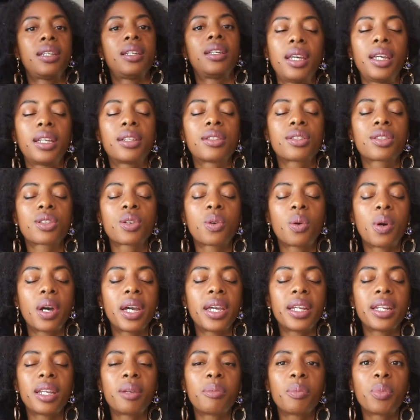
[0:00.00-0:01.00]
it's
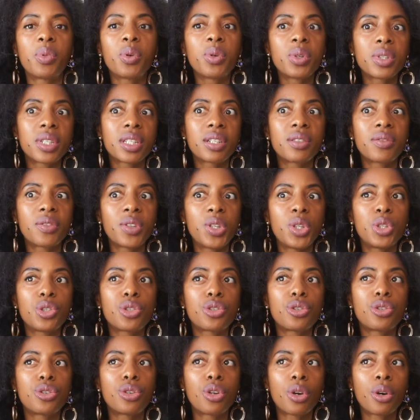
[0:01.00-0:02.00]
quite important for you
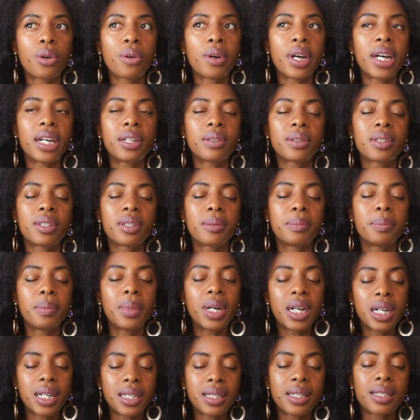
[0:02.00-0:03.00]
to know how to
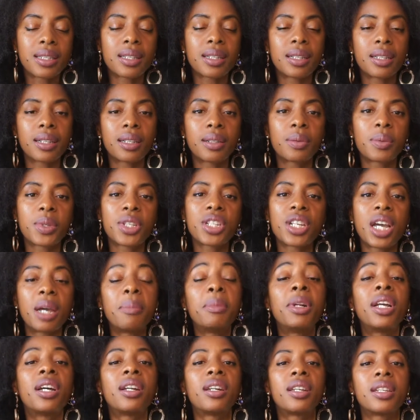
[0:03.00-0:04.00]
master, which I'm
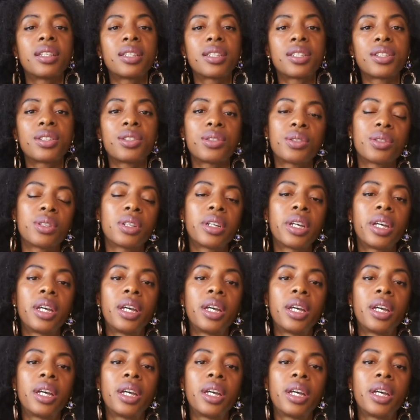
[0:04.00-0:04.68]
learning to do,